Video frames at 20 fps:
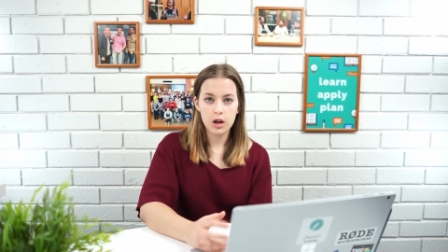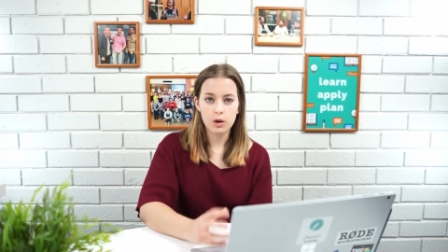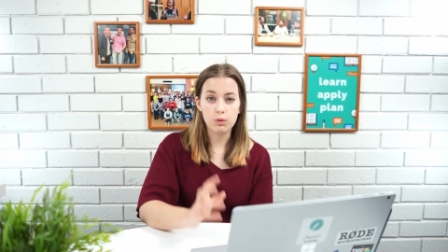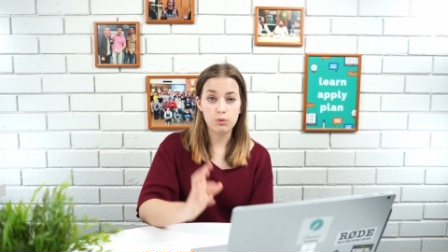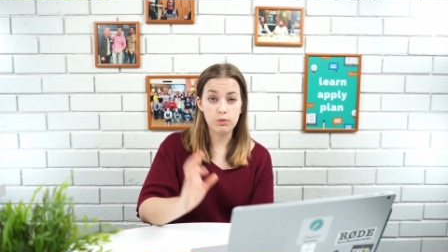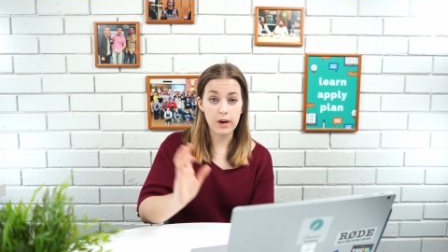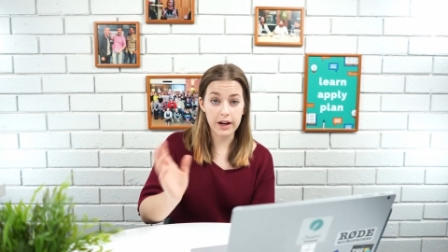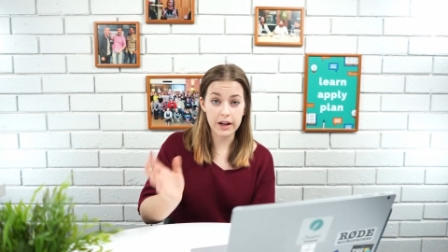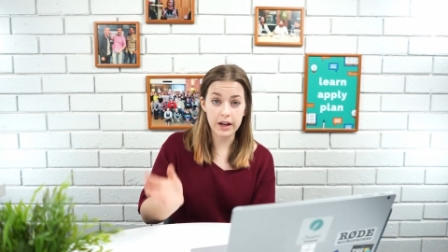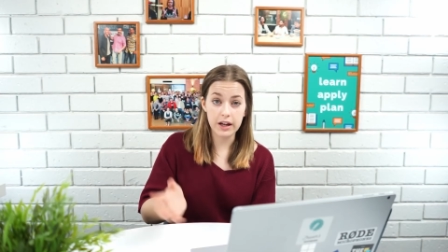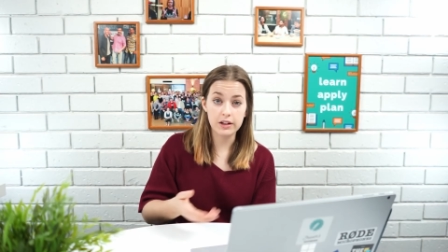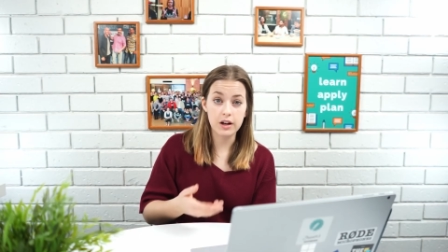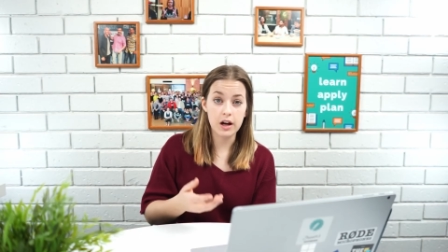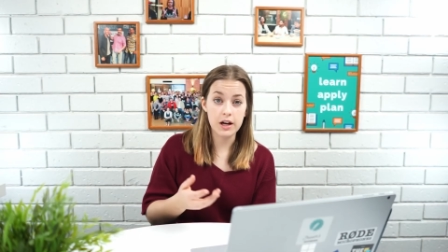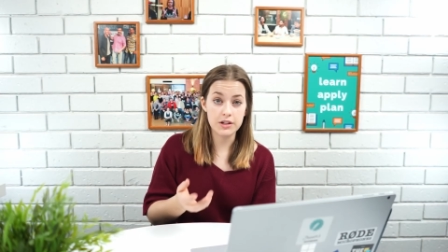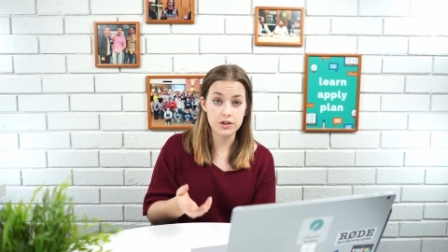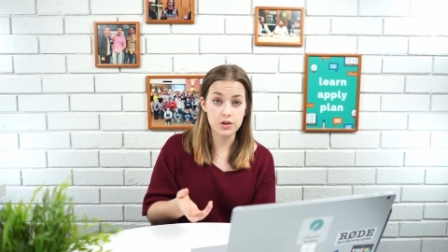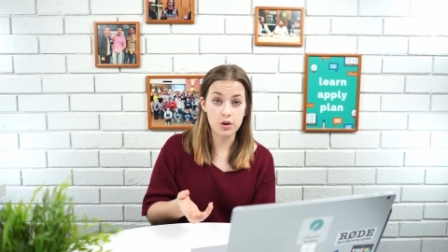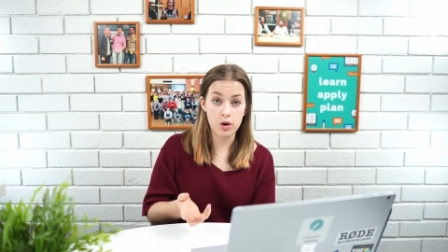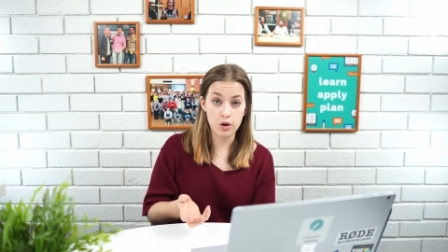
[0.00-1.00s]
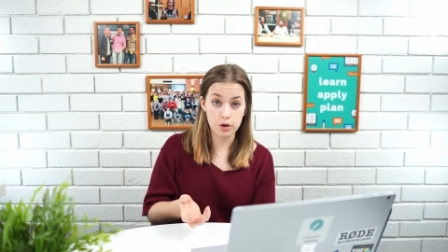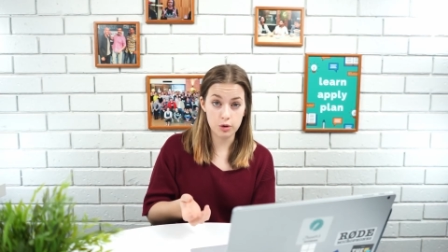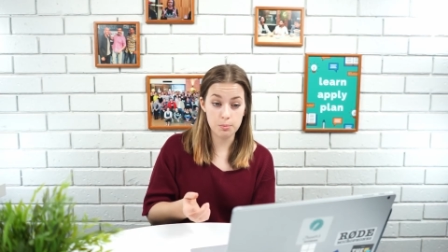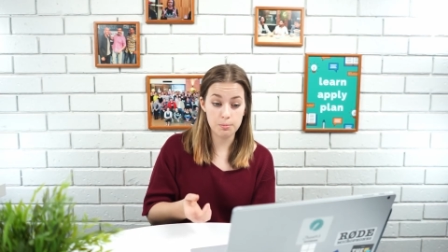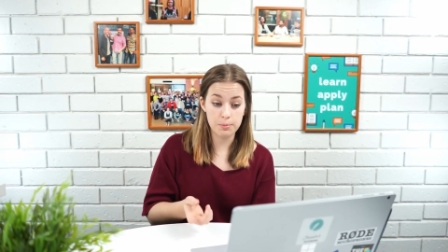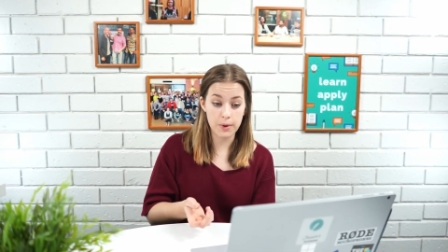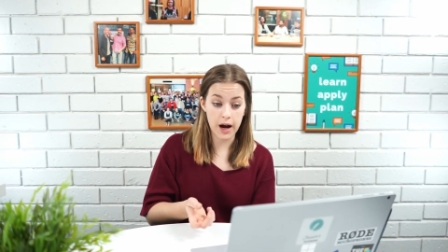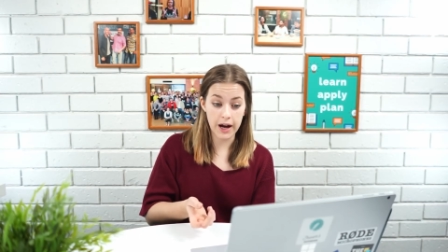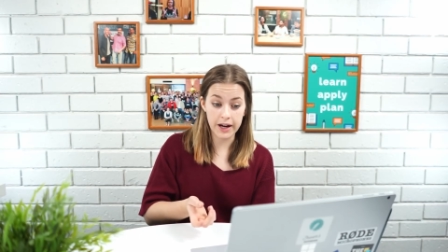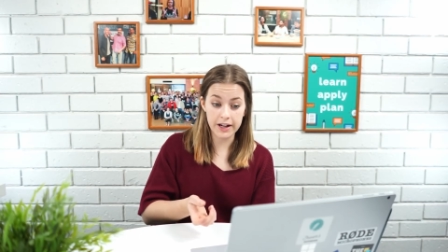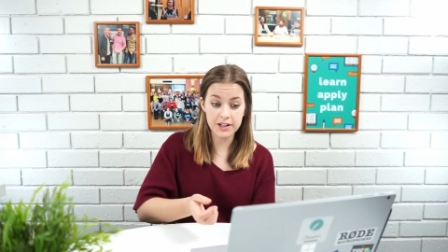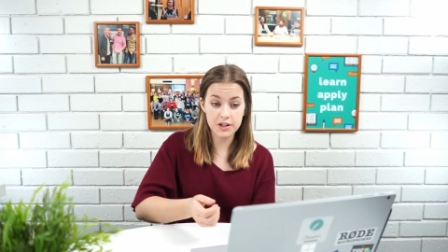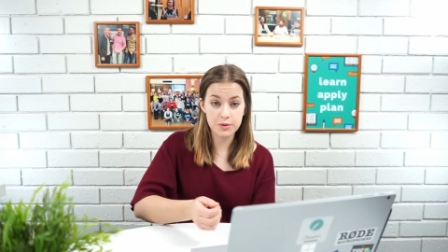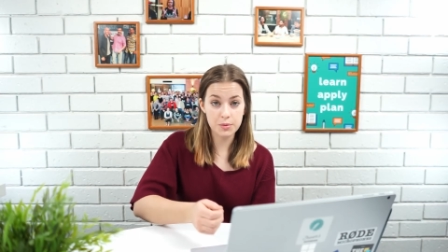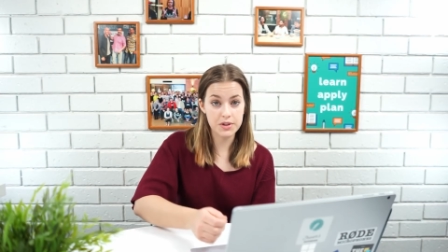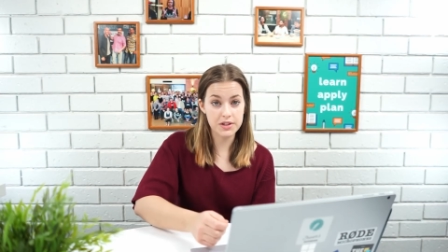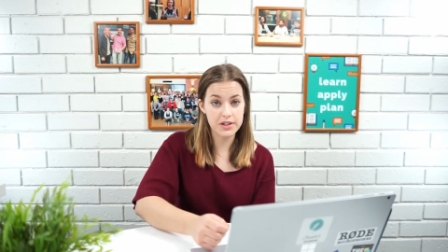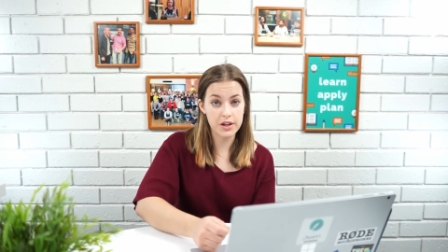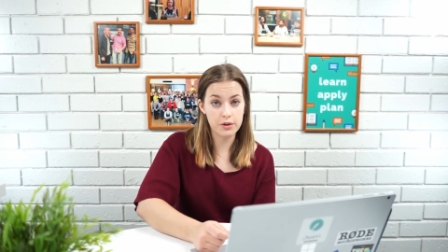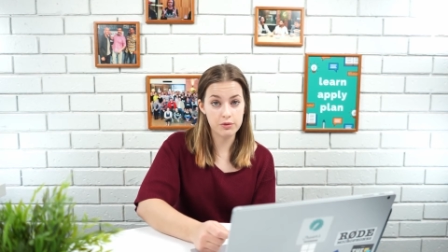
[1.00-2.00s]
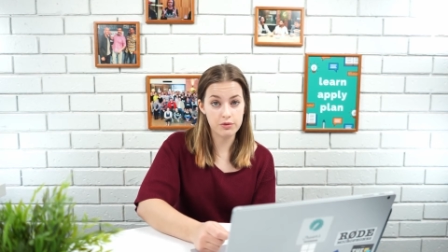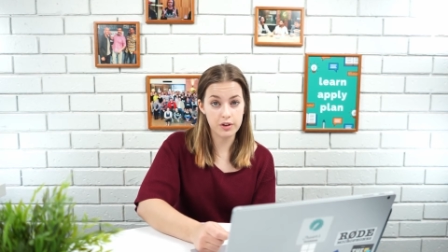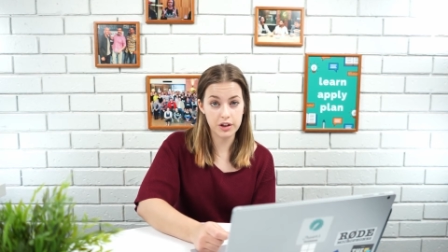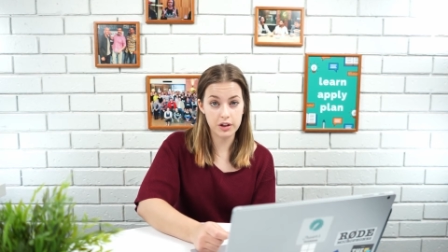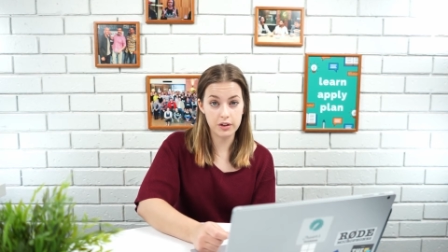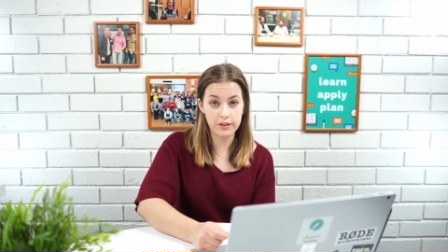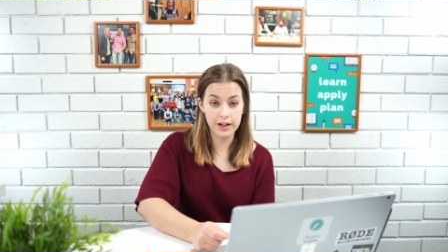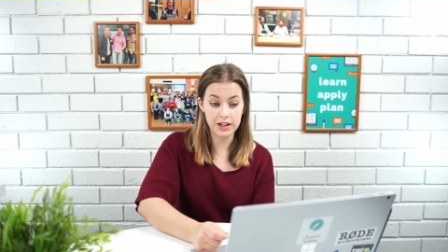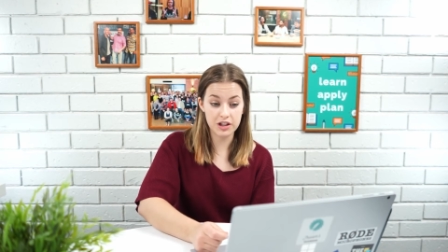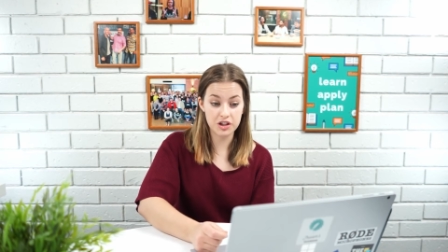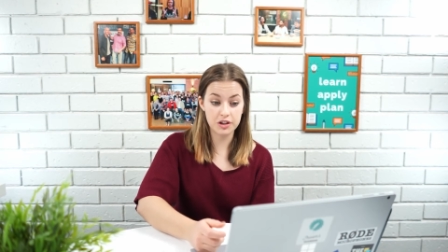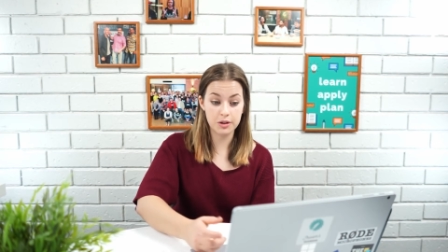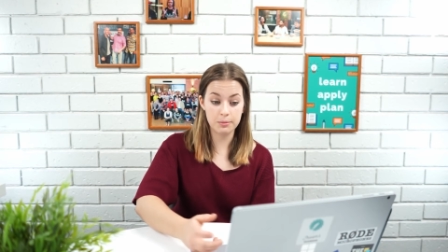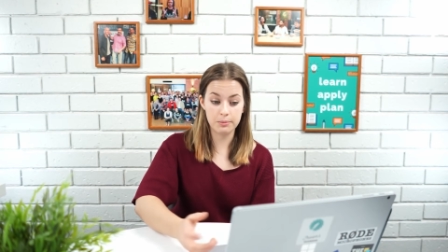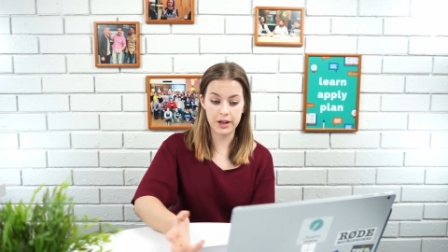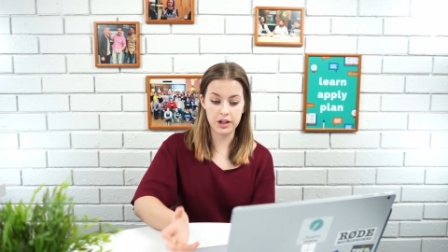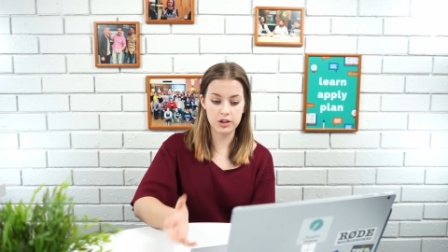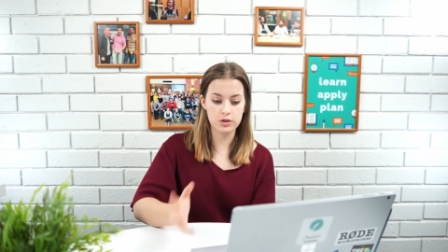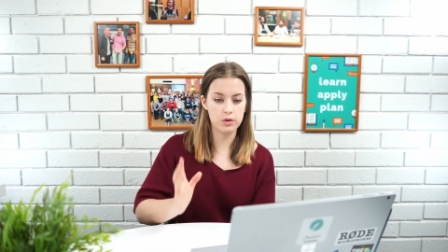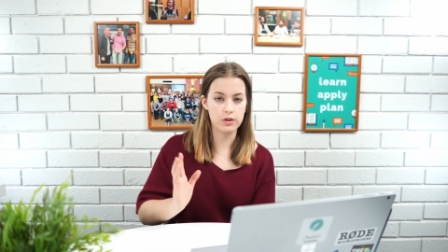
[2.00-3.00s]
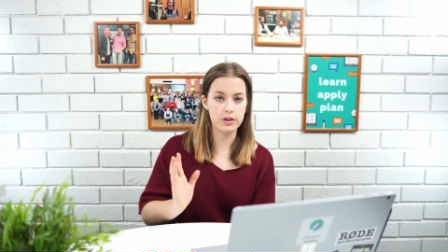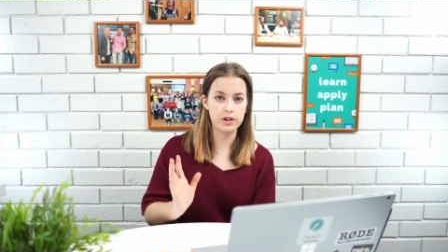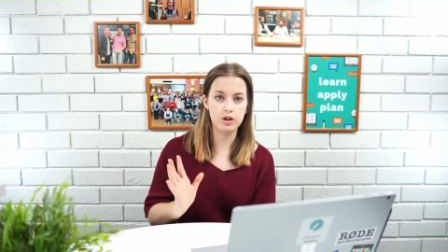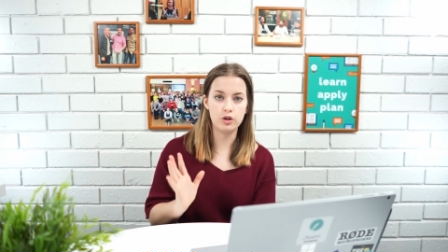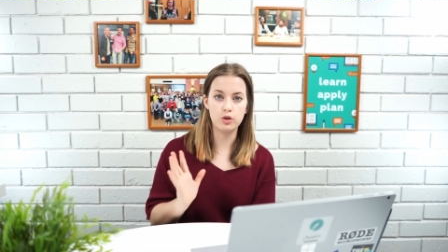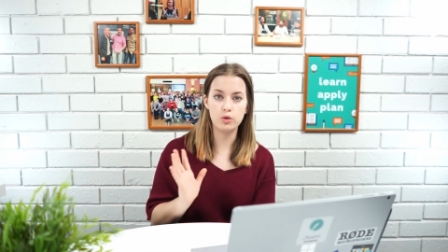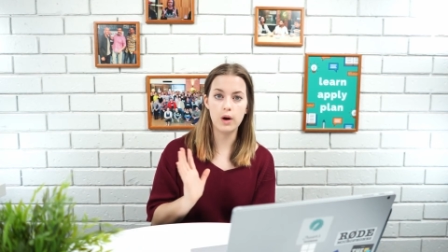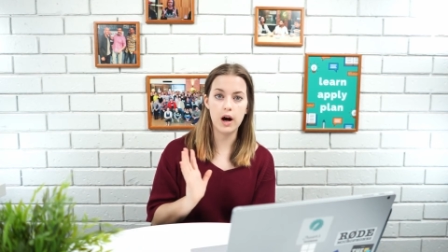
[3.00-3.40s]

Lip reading: recognize your own bias with self-regulation and make sure that you